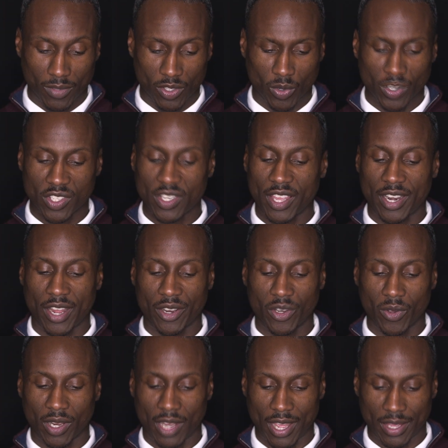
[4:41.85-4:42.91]
So instead, I'll
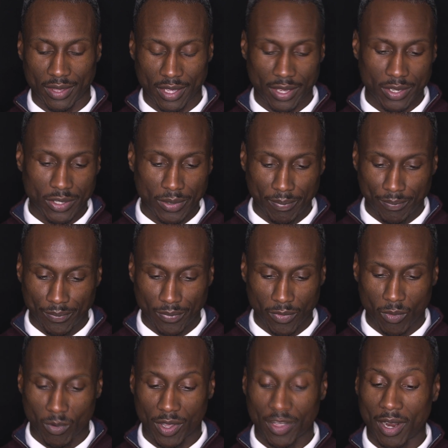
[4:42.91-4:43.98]
do it like this.
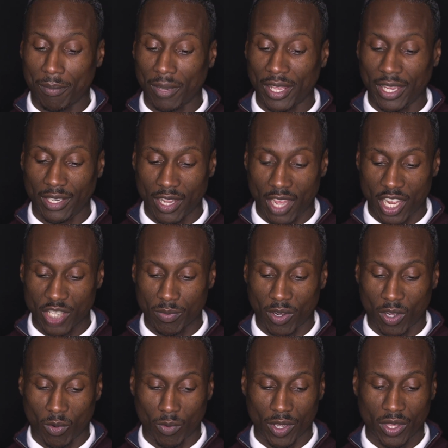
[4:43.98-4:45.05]
Whether I played
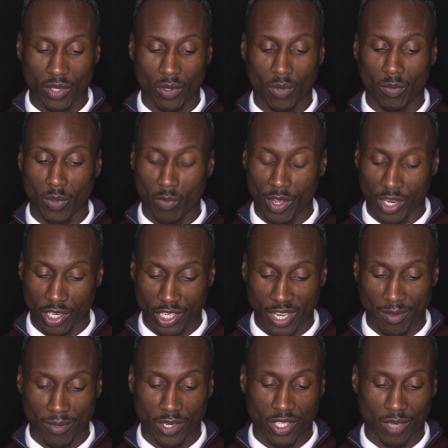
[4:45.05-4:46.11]
dodgeball with you and we won a
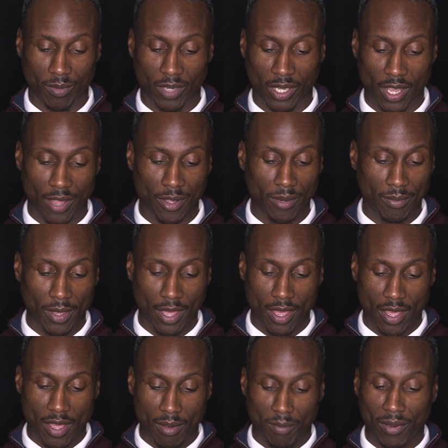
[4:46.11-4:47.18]
championship together,
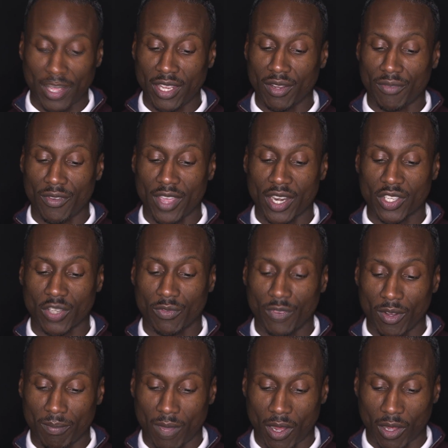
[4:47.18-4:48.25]
played in the fantasy
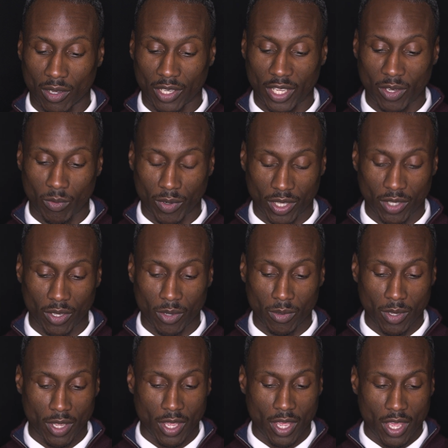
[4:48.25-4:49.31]
football league with
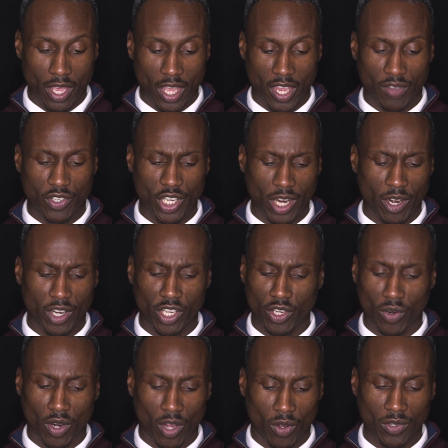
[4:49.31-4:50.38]
you, have shared in
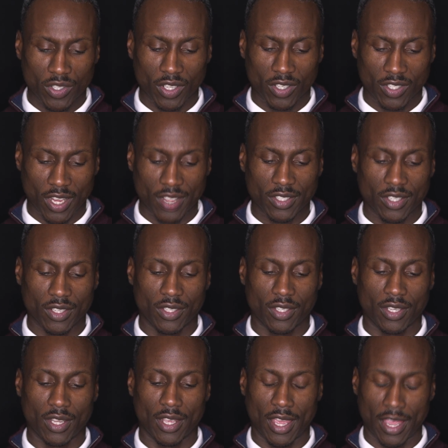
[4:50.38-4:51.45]
your own
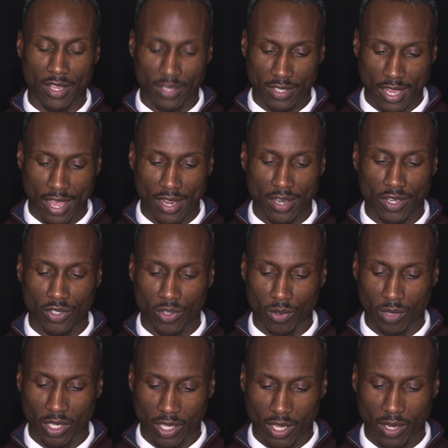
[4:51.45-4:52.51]
successes and sadness
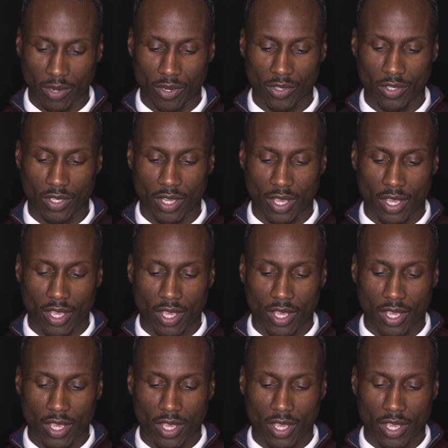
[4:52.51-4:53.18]
through the years,